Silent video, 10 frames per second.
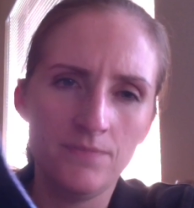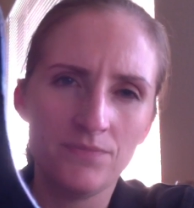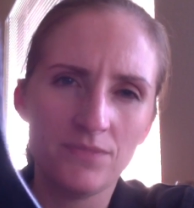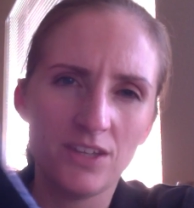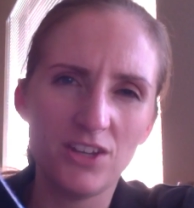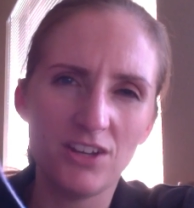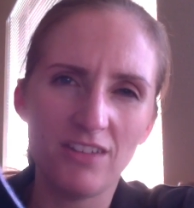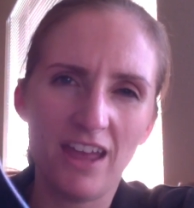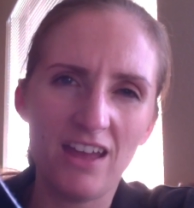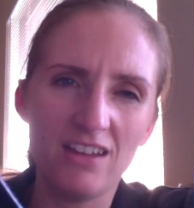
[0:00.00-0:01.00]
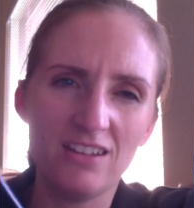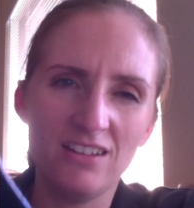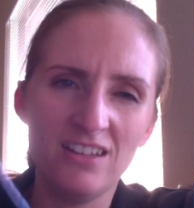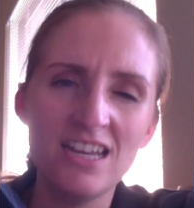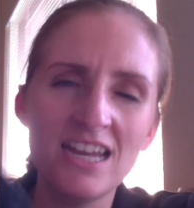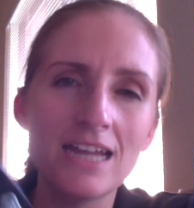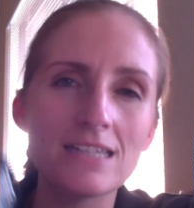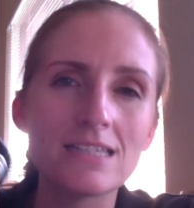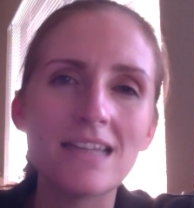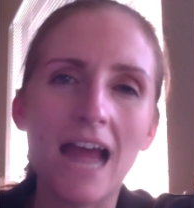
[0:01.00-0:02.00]
Can you hear that?
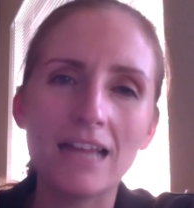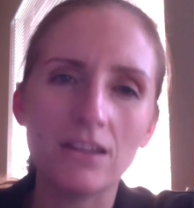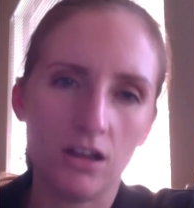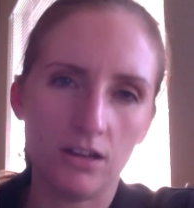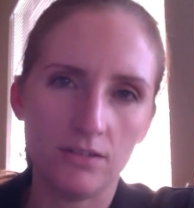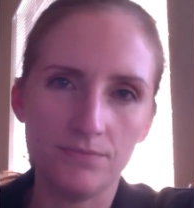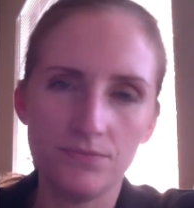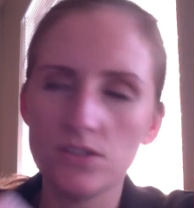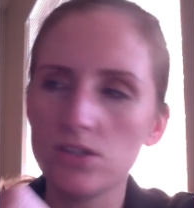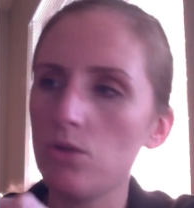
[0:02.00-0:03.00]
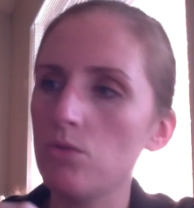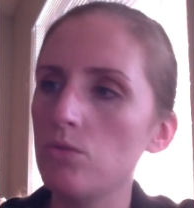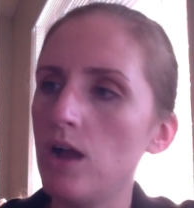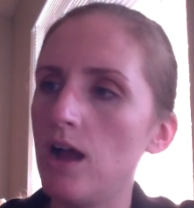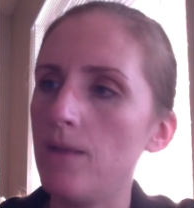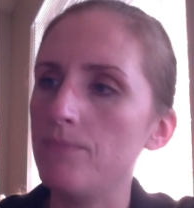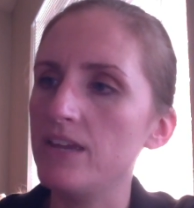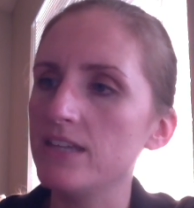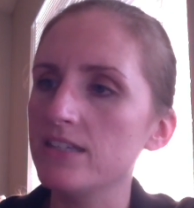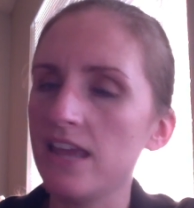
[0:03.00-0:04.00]
It's nylon. So
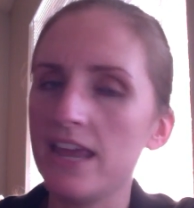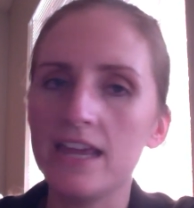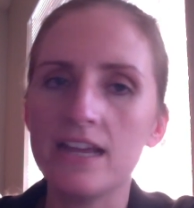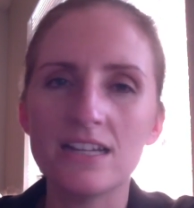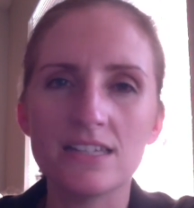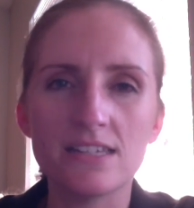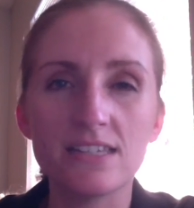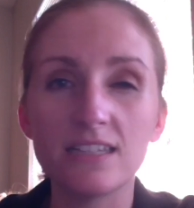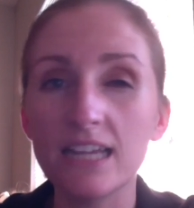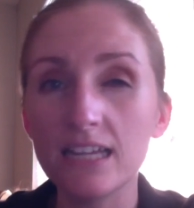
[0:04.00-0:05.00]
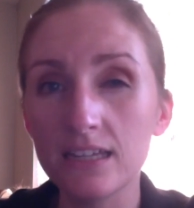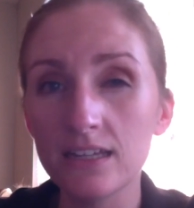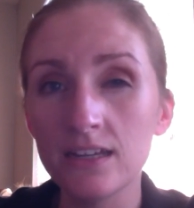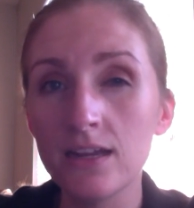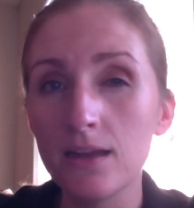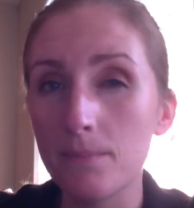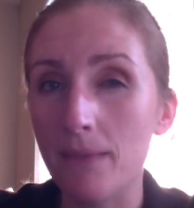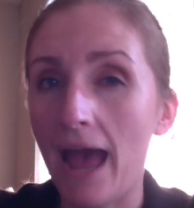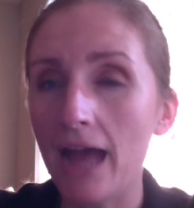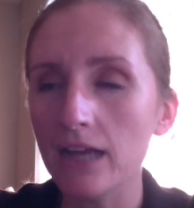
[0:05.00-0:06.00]
it's a kind of slick
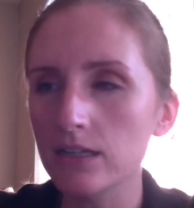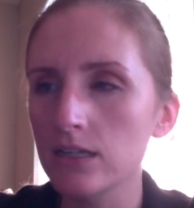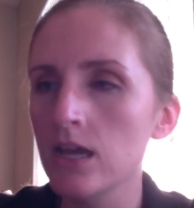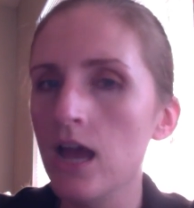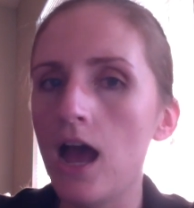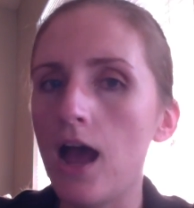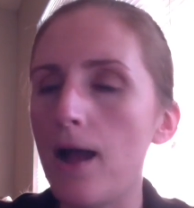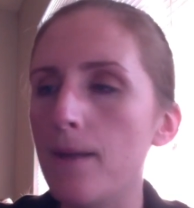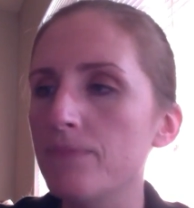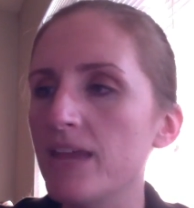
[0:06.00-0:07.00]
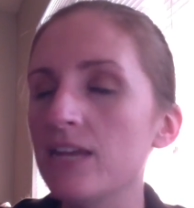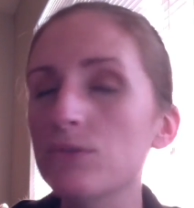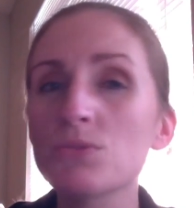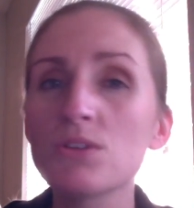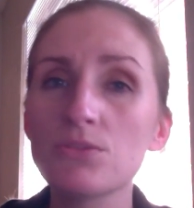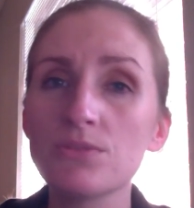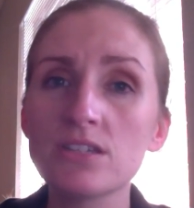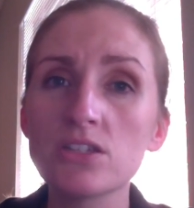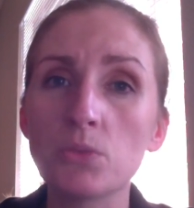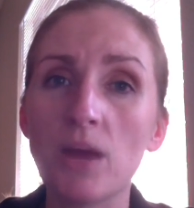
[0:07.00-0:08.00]
back. And it was one of the
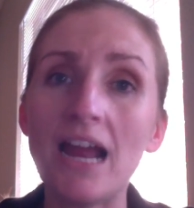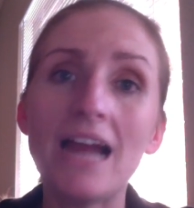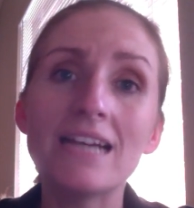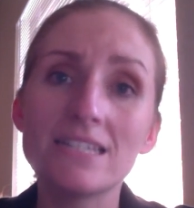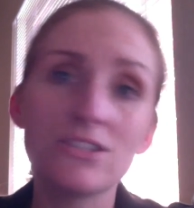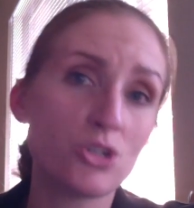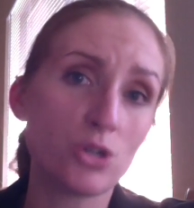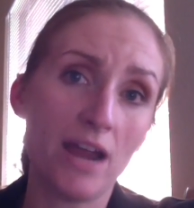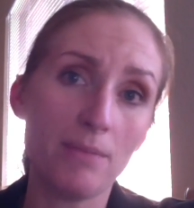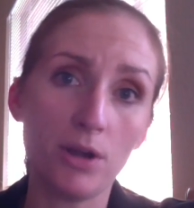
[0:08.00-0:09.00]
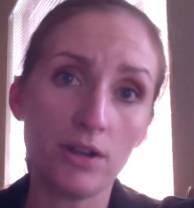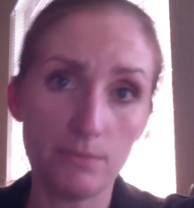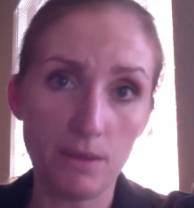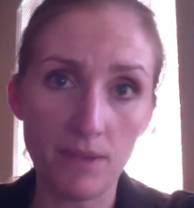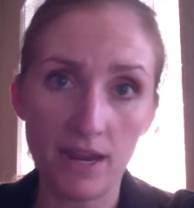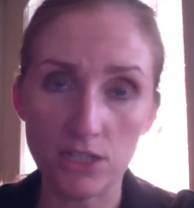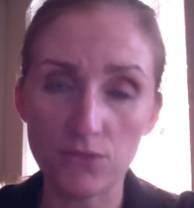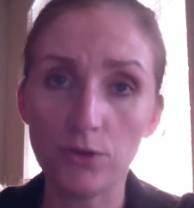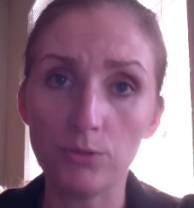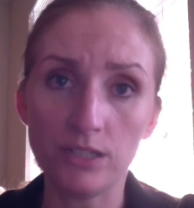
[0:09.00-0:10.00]
reasons why I didn't try Party in My Pants
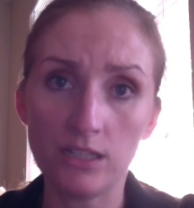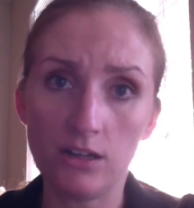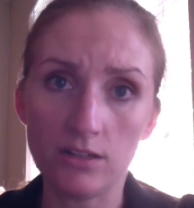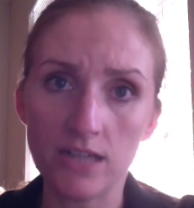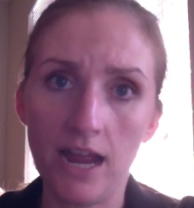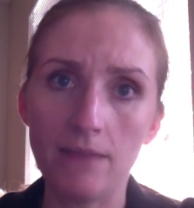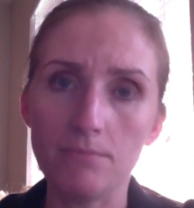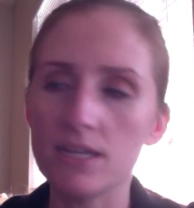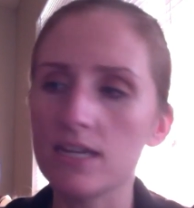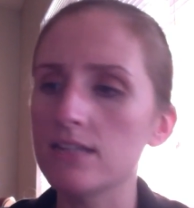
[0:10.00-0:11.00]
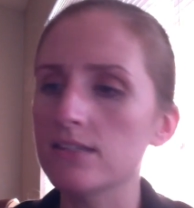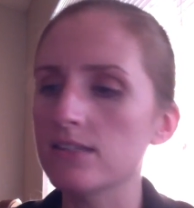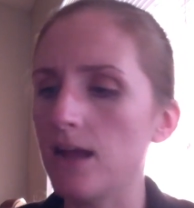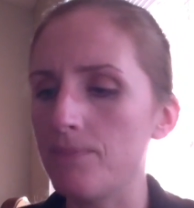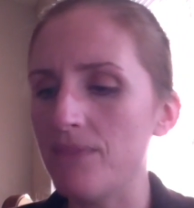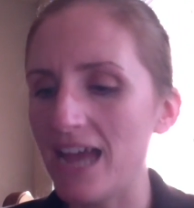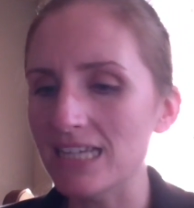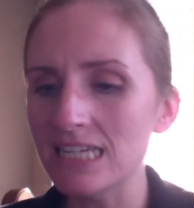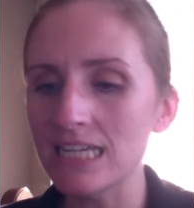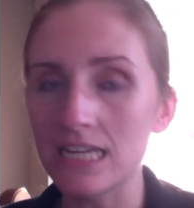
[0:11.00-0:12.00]
for a really long time, because
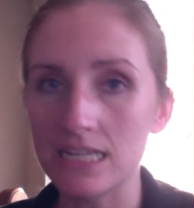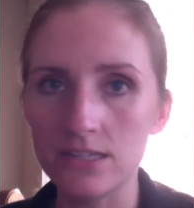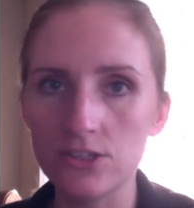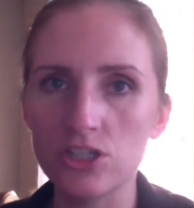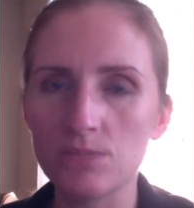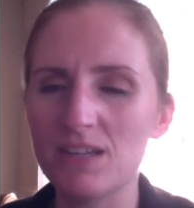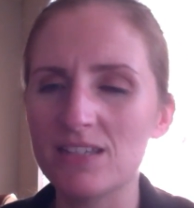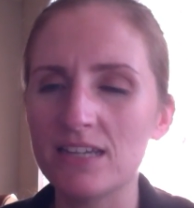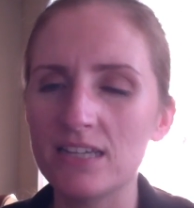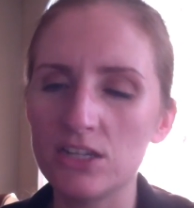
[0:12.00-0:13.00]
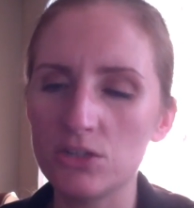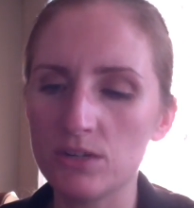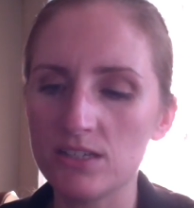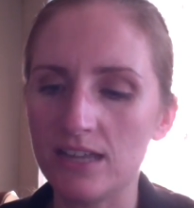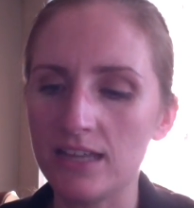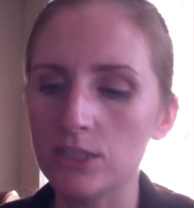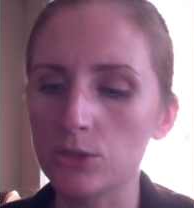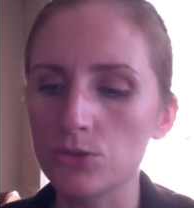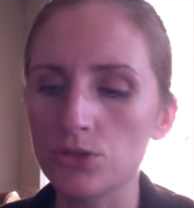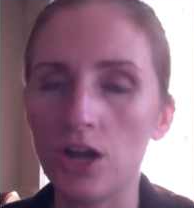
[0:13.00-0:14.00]
as it is, just because I tend to wear slightly
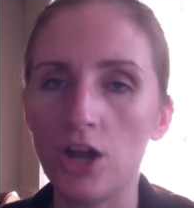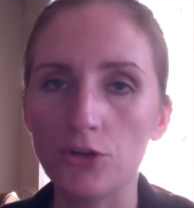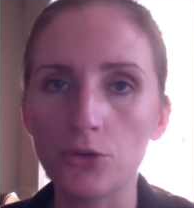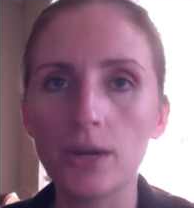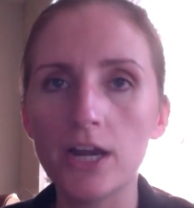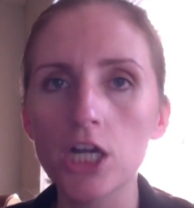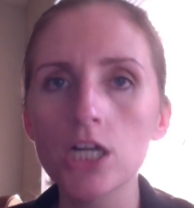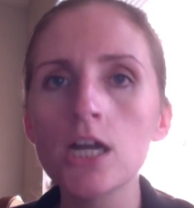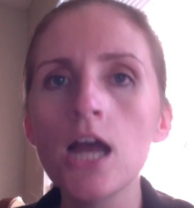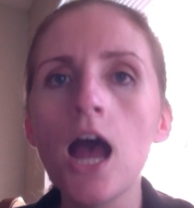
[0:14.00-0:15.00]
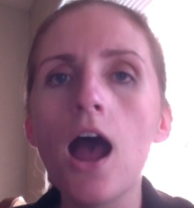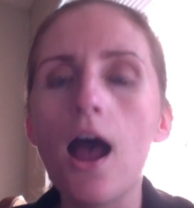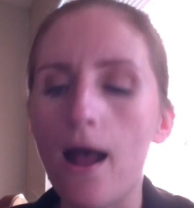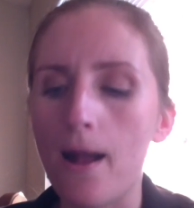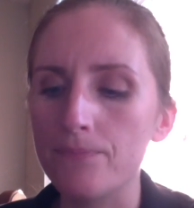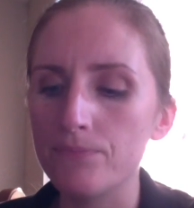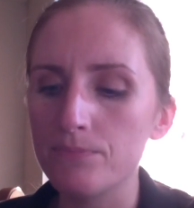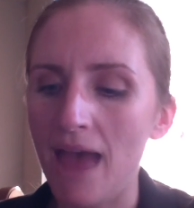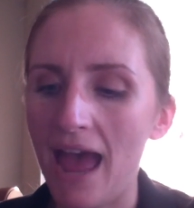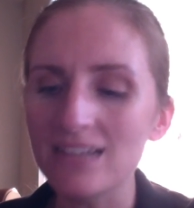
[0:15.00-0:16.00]
looser underwear,
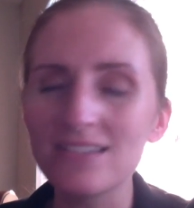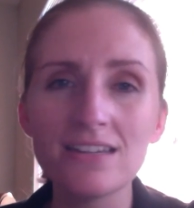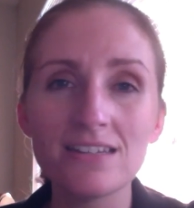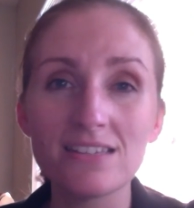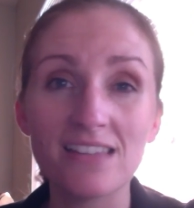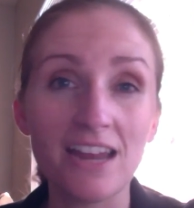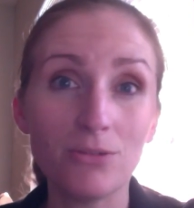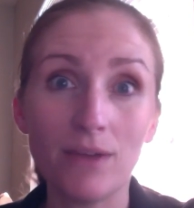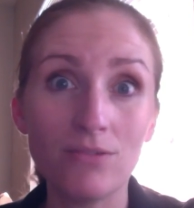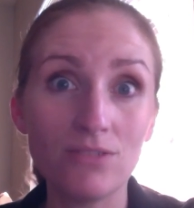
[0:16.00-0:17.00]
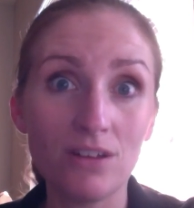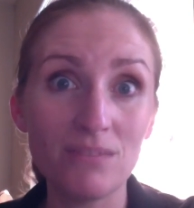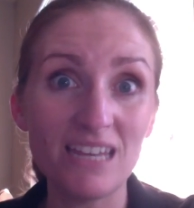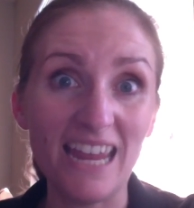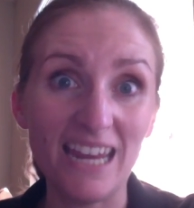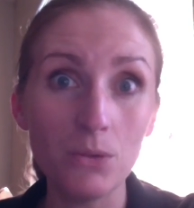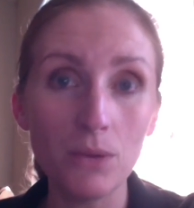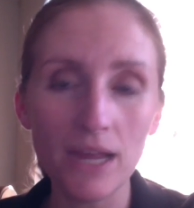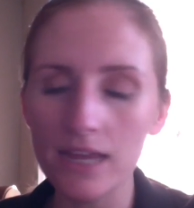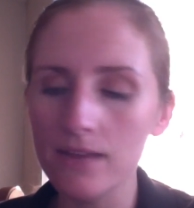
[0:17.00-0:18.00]
pads tend to slide around on me
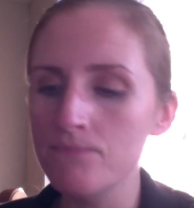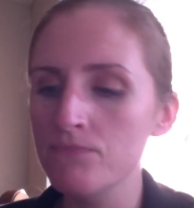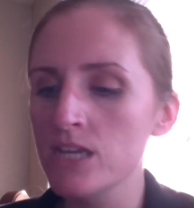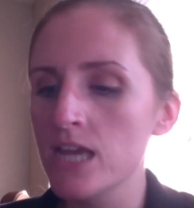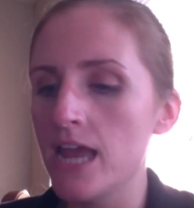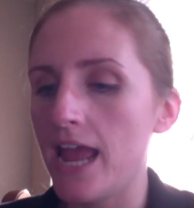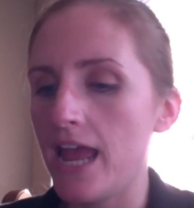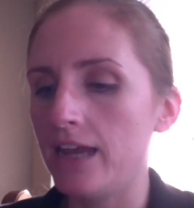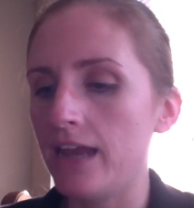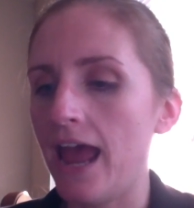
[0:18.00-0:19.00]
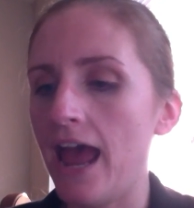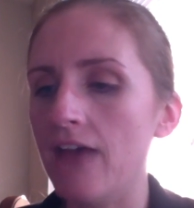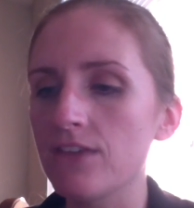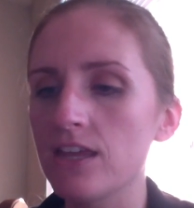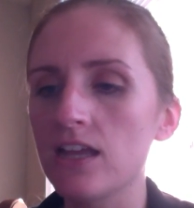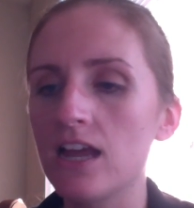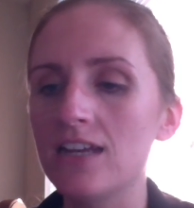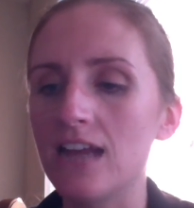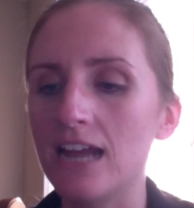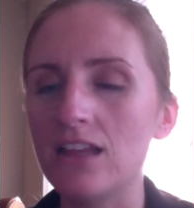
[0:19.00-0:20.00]
anyway, and having
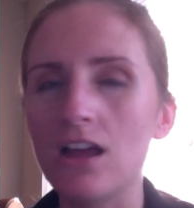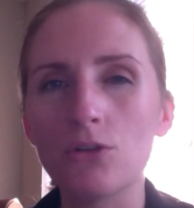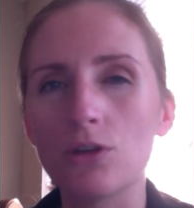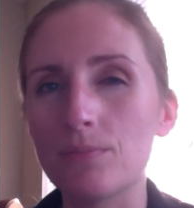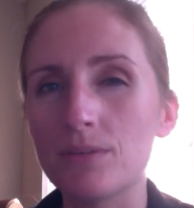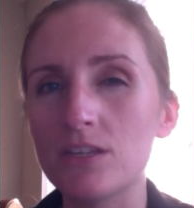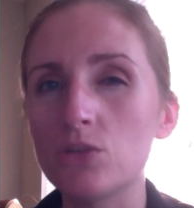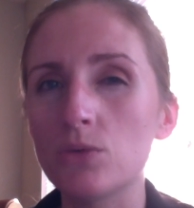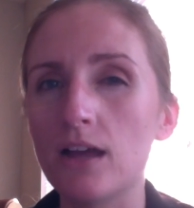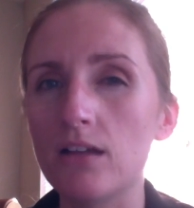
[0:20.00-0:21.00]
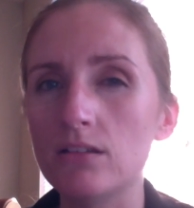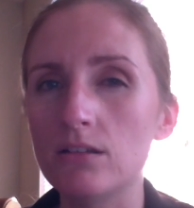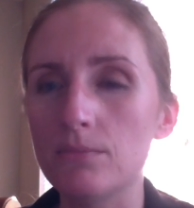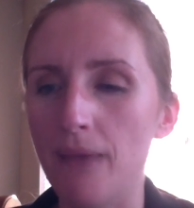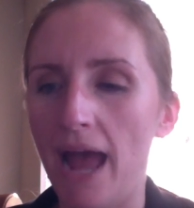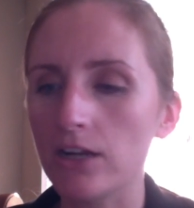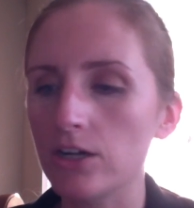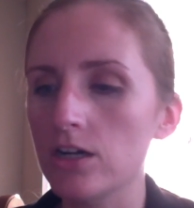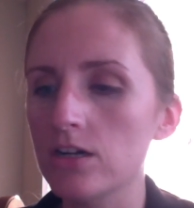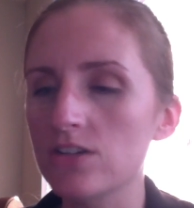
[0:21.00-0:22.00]
a nylon or a PUL
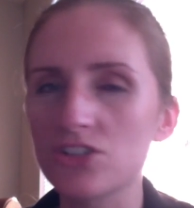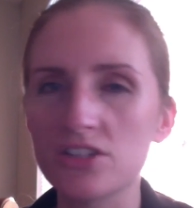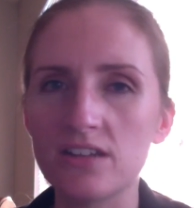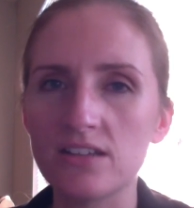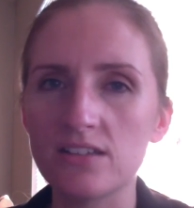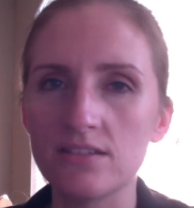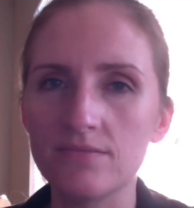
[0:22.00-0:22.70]
backer just doesn't